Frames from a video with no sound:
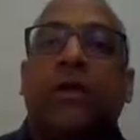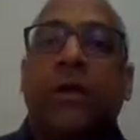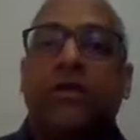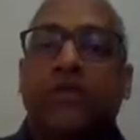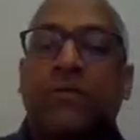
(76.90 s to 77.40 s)

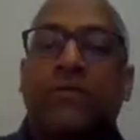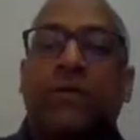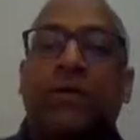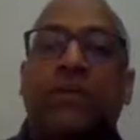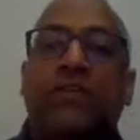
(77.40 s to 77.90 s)
is
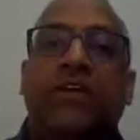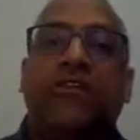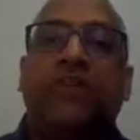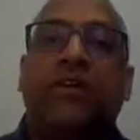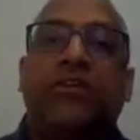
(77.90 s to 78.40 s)
something we take
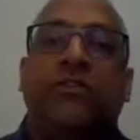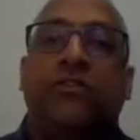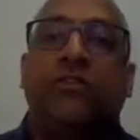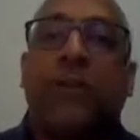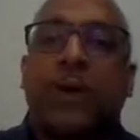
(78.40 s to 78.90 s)
charge
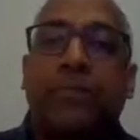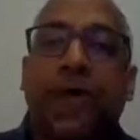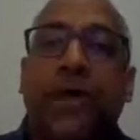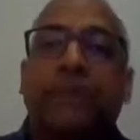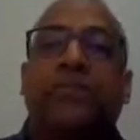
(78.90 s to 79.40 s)
of by
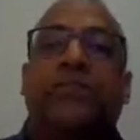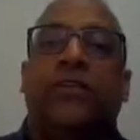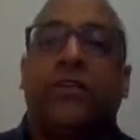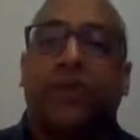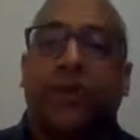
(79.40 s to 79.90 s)

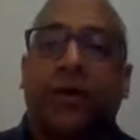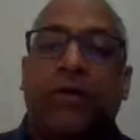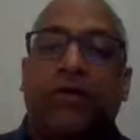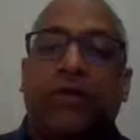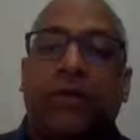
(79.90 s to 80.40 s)
practicing yoga.
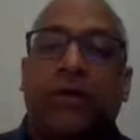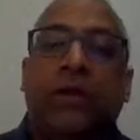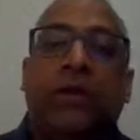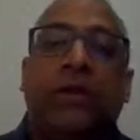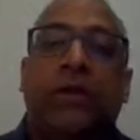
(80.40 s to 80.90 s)

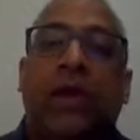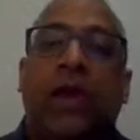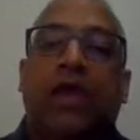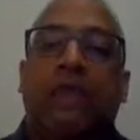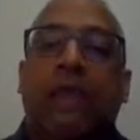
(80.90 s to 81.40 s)

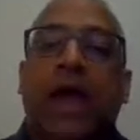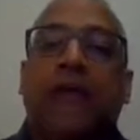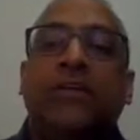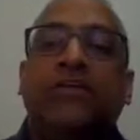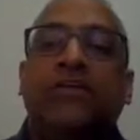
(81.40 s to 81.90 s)
And the
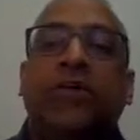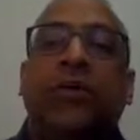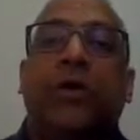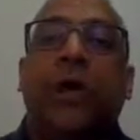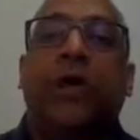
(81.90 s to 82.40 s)
practice of
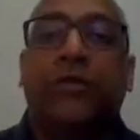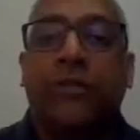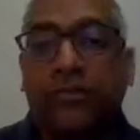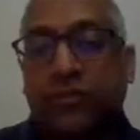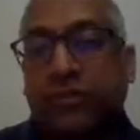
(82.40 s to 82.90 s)
yoga,
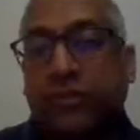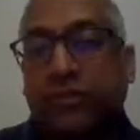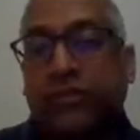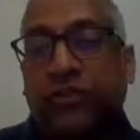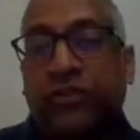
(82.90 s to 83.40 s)
this is
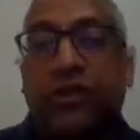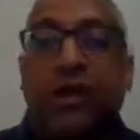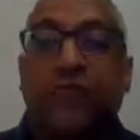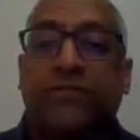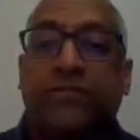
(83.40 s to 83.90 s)
book 2,
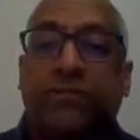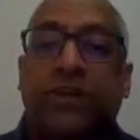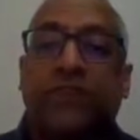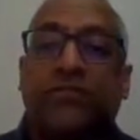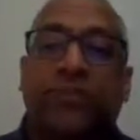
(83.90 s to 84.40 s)
has
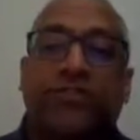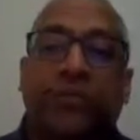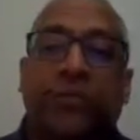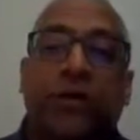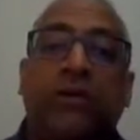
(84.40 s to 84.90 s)
3 essential
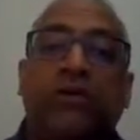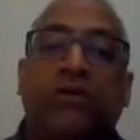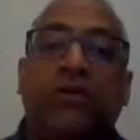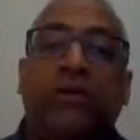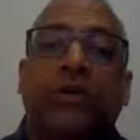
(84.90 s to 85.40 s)

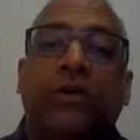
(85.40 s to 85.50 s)
parts.